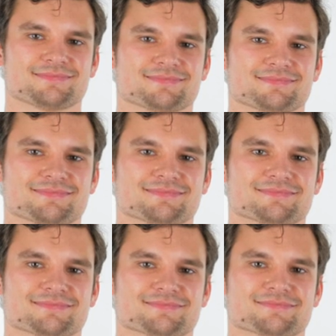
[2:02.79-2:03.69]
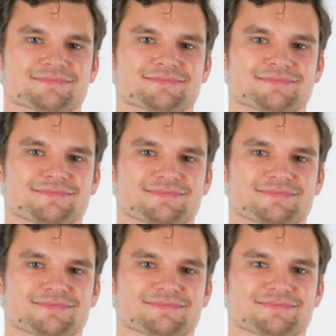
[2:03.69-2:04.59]

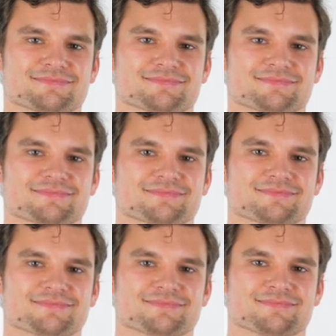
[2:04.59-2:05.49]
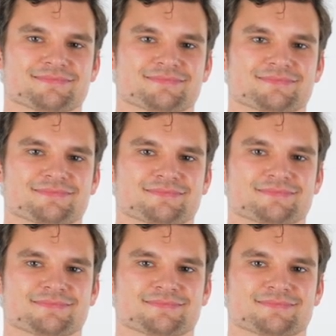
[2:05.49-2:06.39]

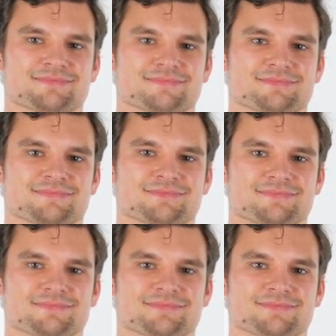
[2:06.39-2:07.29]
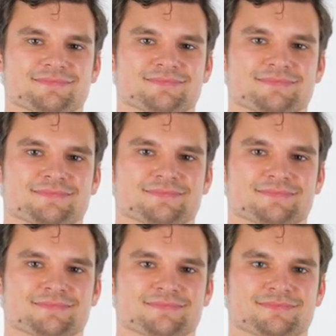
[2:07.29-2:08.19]

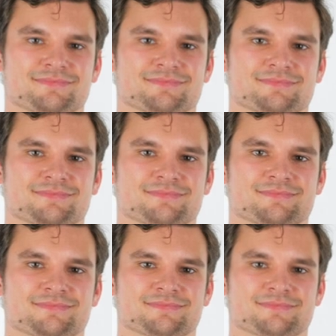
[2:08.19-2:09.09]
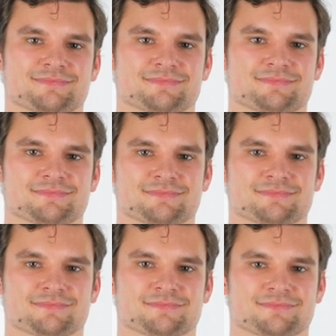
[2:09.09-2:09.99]

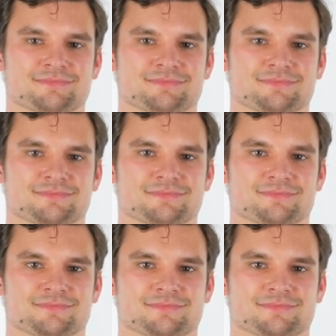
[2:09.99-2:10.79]
[no speech]